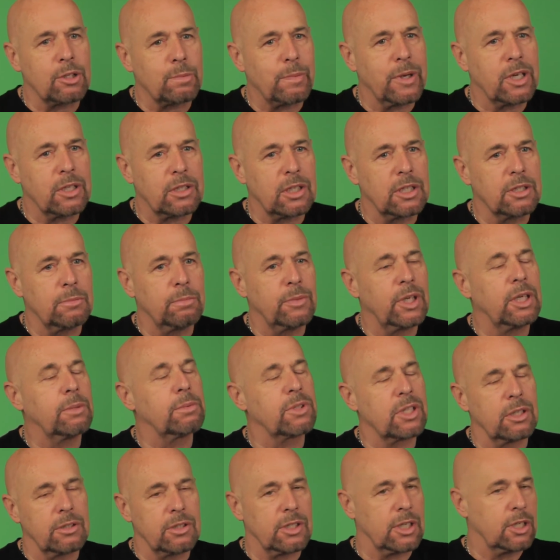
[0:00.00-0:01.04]
especially me,
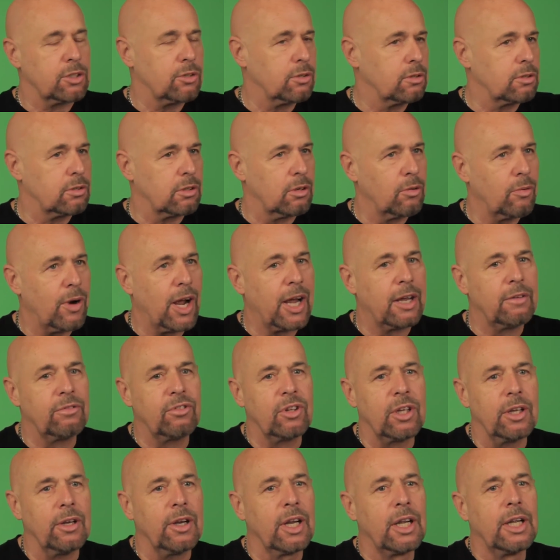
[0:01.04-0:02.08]
since I just
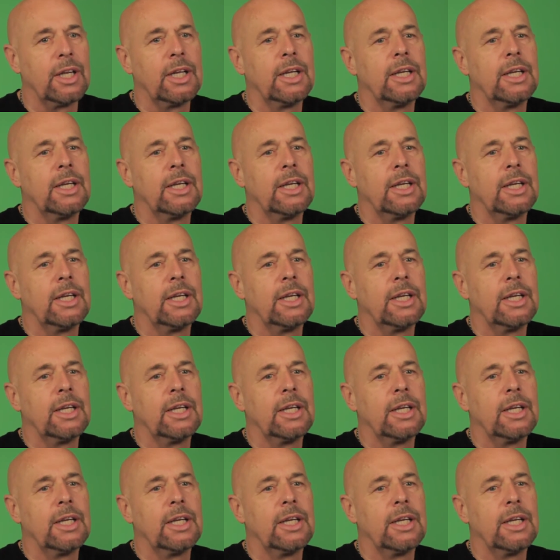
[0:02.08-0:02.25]
arrived here.